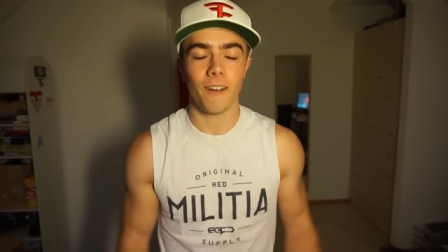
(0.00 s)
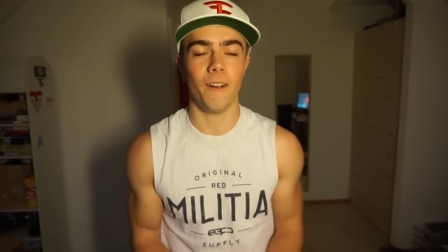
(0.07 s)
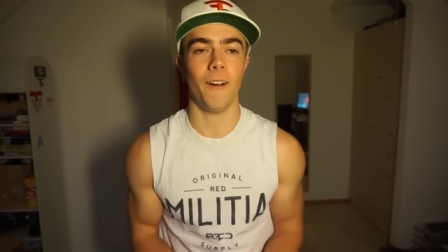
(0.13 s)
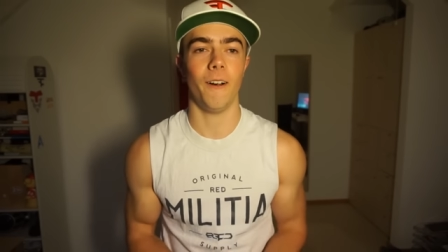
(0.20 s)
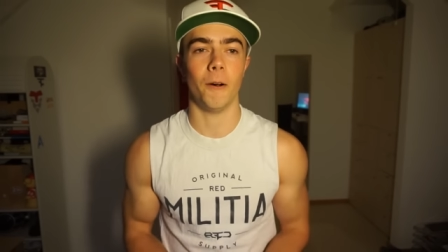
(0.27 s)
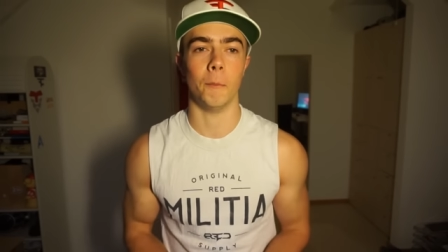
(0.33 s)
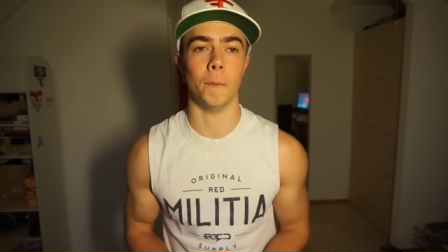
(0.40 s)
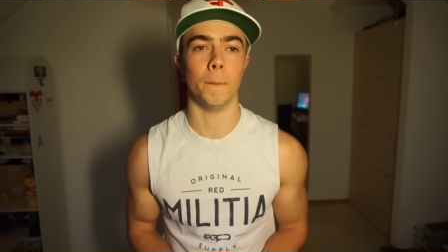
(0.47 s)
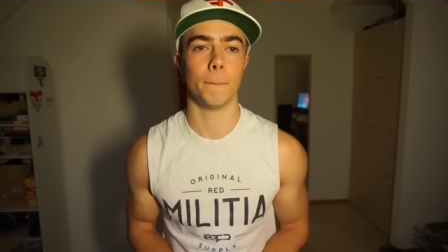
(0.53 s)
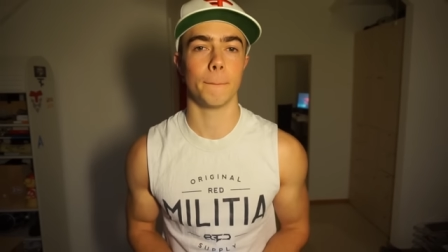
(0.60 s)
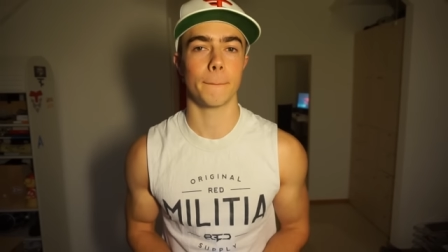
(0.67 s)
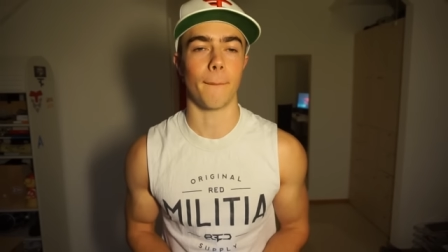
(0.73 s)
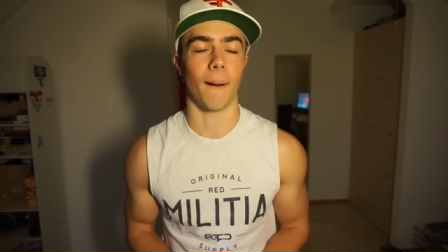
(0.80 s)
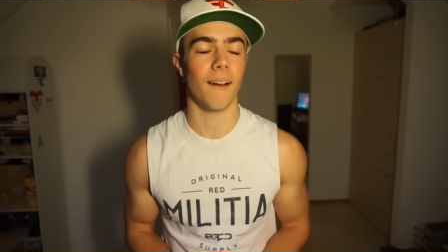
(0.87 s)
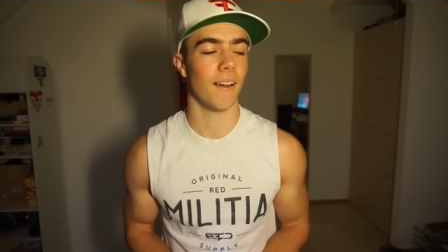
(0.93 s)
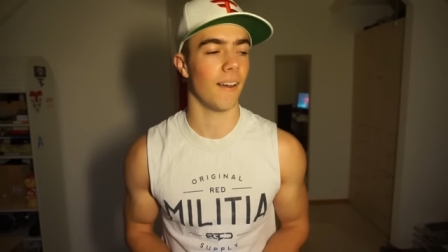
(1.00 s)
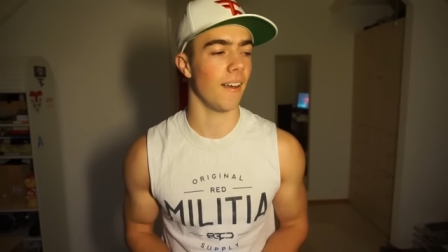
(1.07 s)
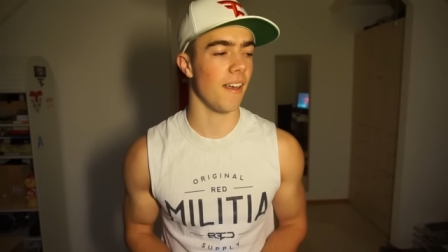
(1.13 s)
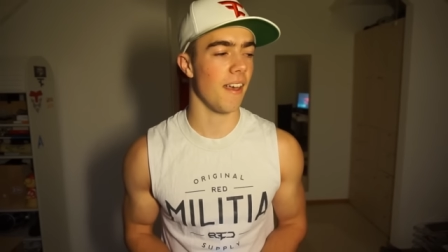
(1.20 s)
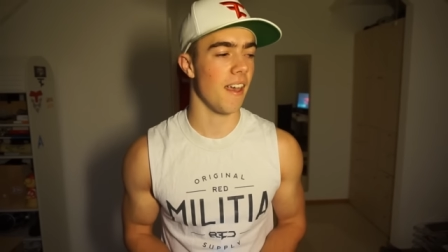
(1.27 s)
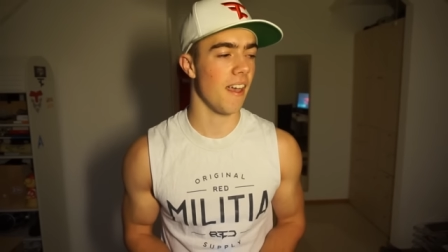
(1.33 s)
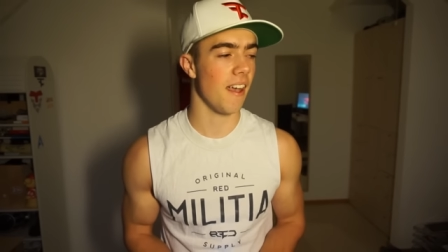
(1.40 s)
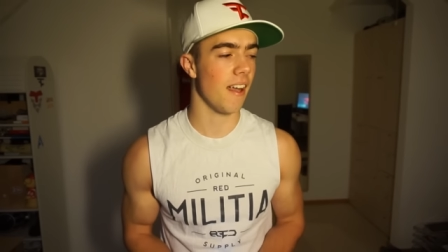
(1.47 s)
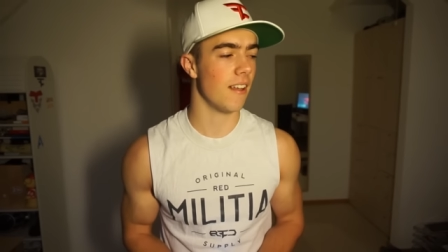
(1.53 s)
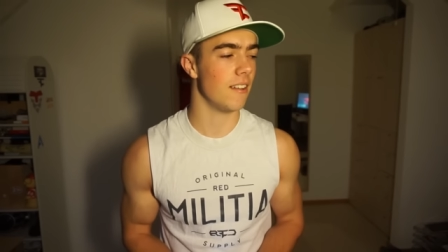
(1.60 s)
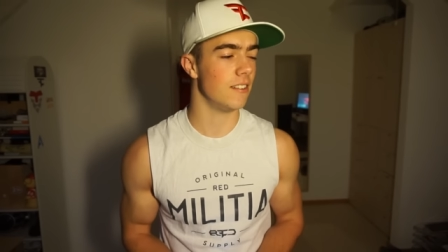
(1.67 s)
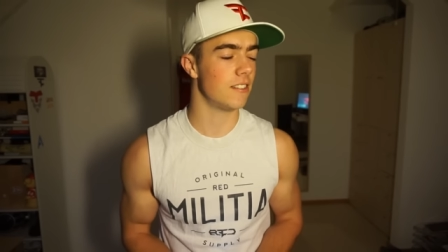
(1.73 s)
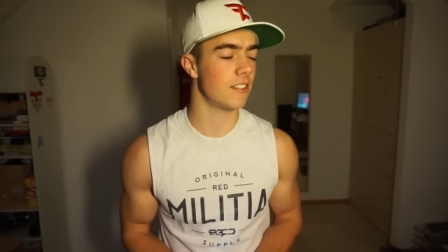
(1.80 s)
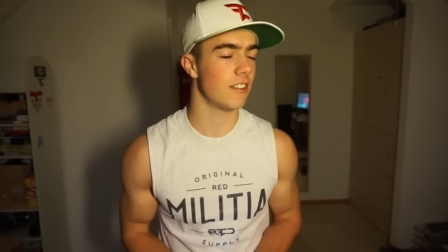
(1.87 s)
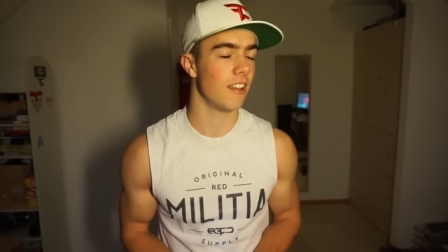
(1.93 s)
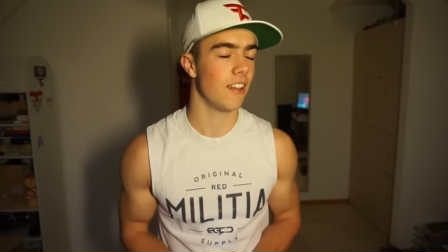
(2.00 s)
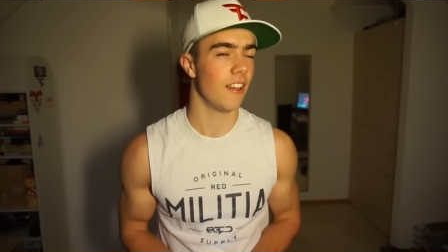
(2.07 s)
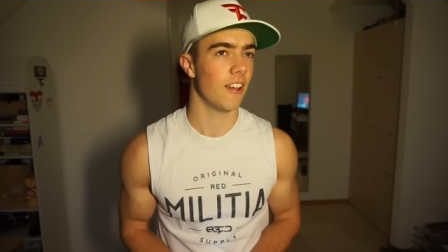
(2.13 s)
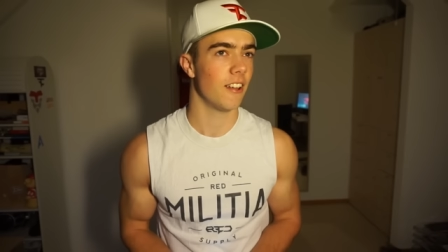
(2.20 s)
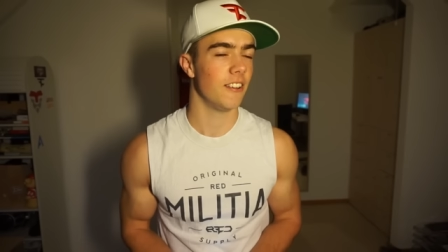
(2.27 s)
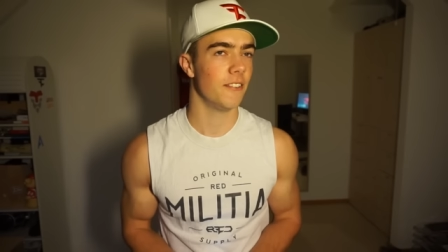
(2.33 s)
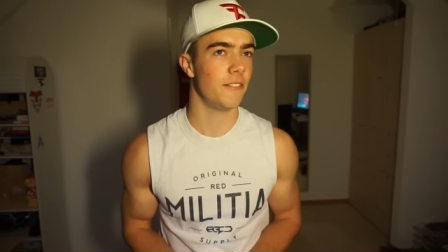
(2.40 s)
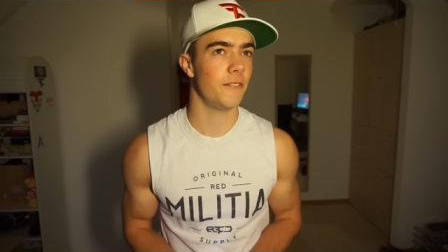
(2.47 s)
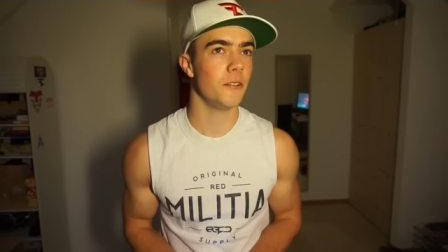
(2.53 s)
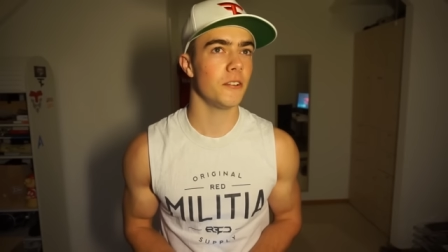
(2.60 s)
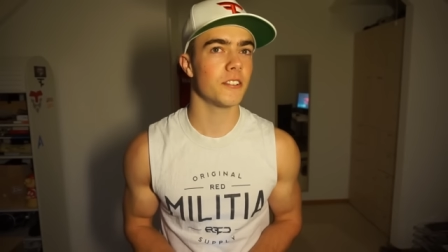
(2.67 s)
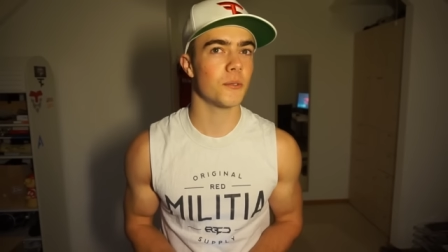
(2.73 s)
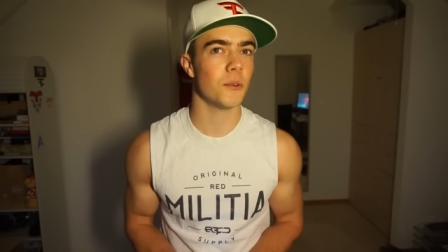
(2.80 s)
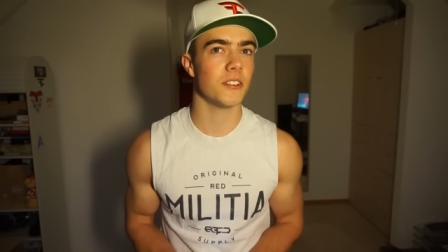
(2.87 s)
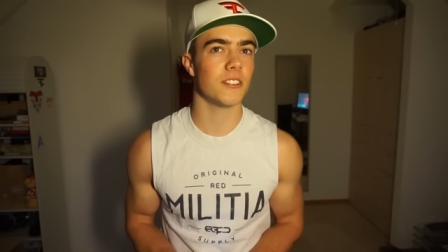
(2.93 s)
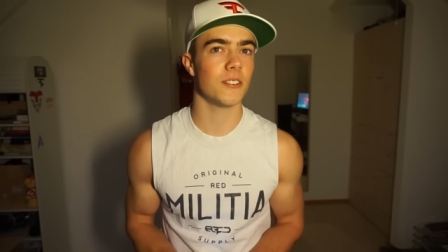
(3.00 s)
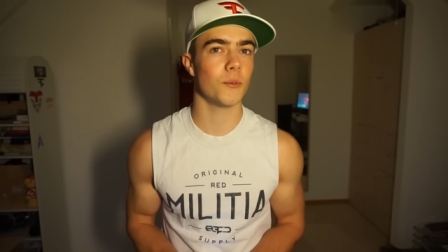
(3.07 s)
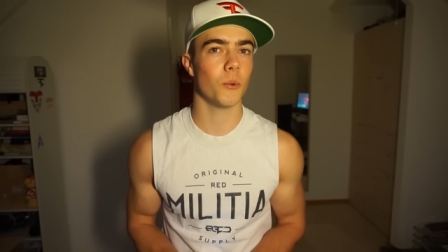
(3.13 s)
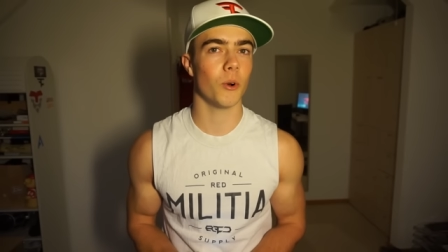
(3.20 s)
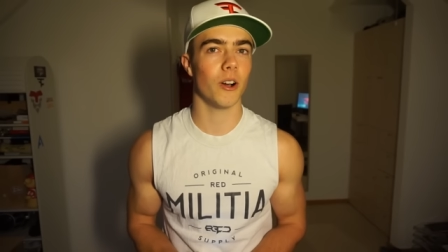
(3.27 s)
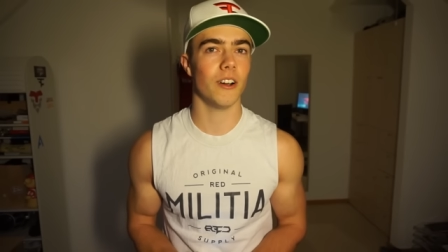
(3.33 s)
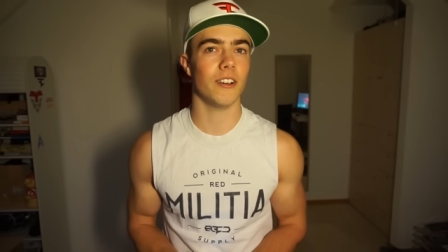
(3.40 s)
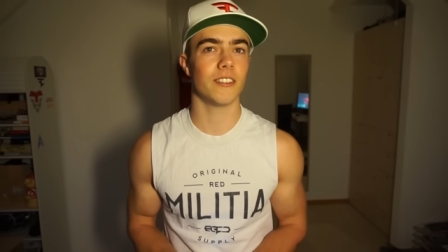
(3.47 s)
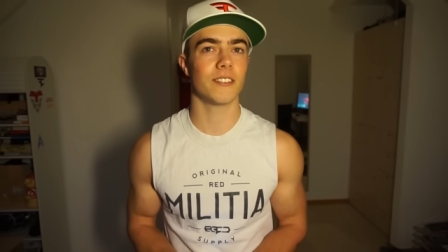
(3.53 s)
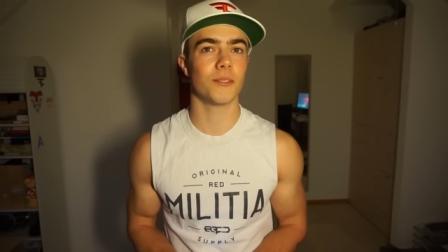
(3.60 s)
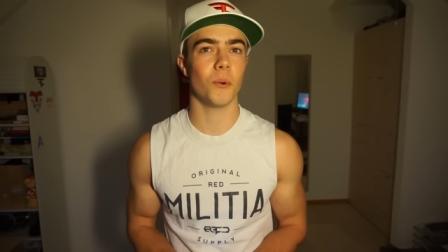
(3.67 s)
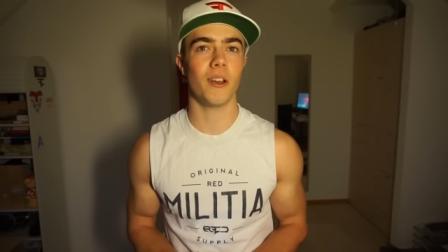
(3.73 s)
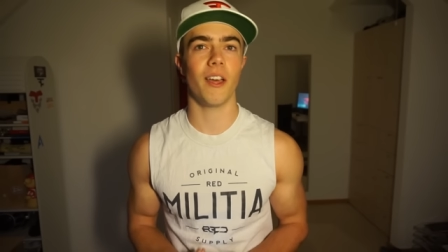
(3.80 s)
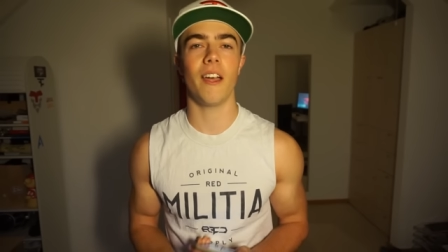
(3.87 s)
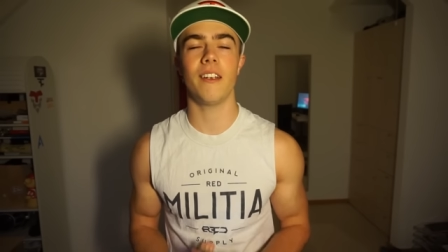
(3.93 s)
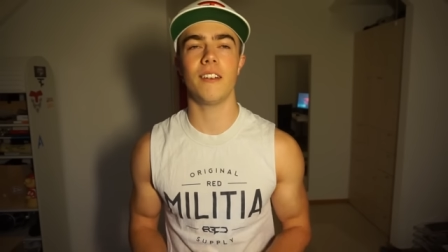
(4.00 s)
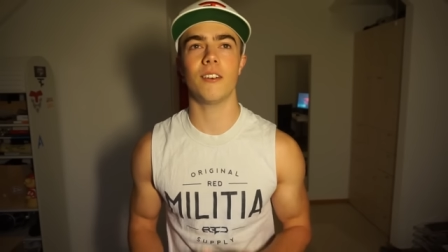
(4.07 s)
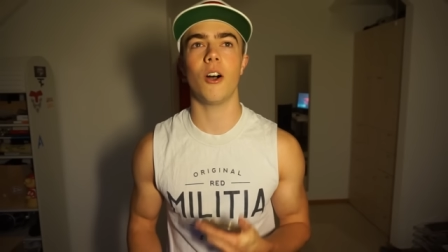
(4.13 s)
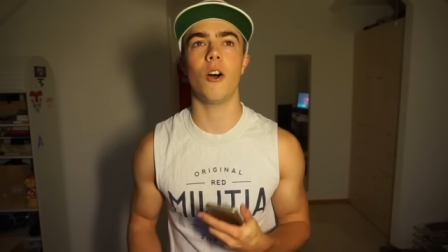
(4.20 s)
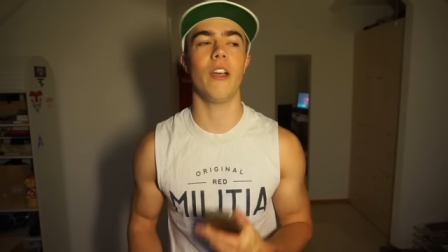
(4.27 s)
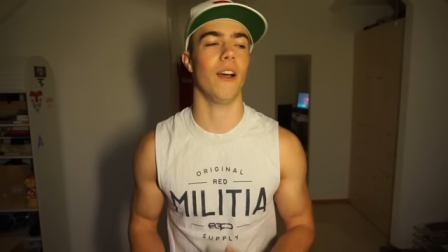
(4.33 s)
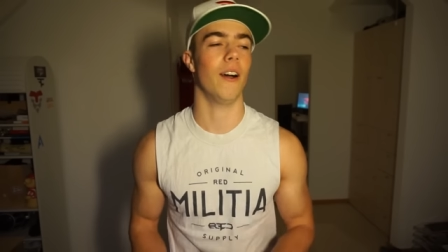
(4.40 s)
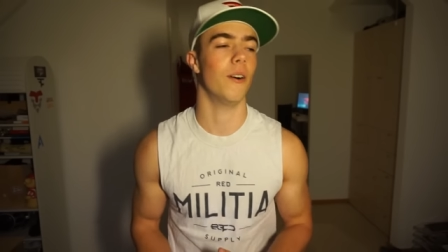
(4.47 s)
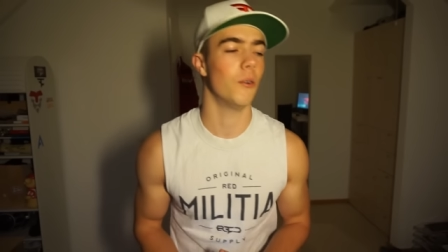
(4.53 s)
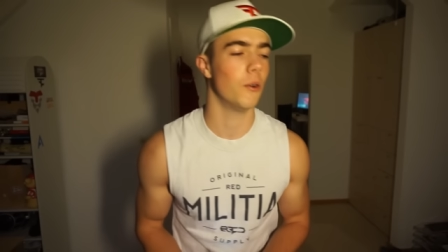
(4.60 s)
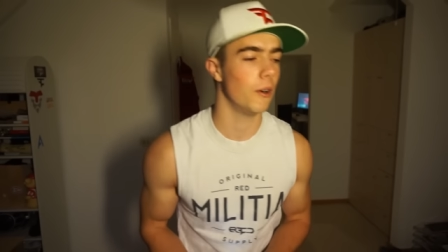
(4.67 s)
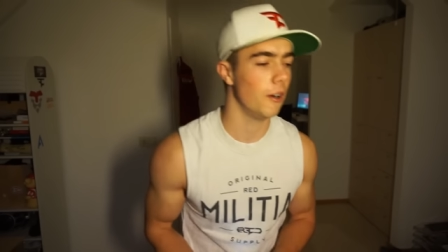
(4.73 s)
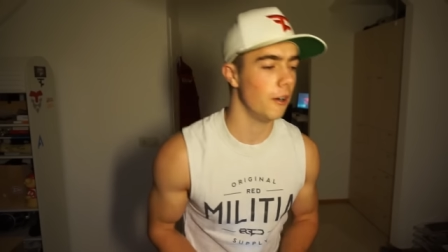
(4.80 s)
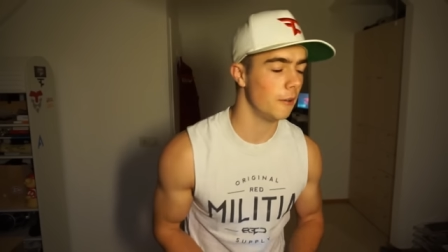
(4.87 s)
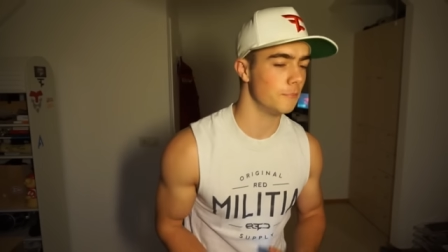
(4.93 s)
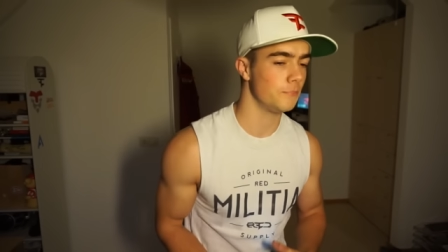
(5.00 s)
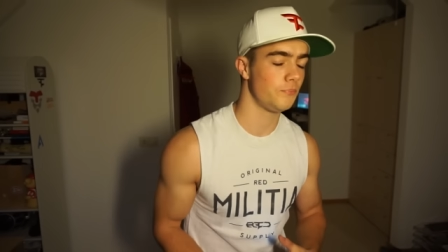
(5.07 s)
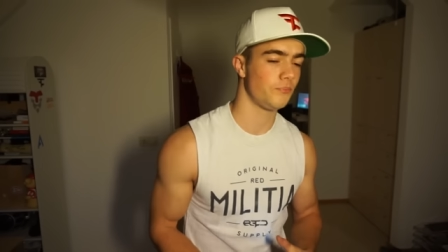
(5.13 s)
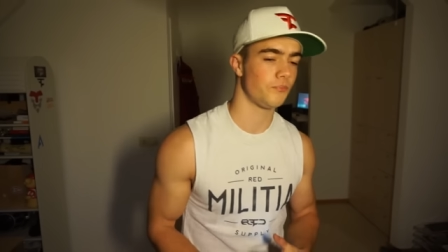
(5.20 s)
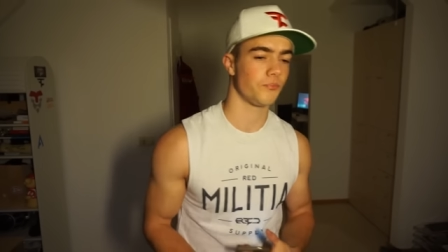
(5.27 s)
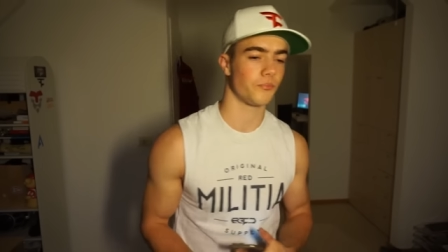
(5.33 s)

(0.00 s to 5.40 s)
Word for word: Um, and the first question was what I. Oh yeah. Um,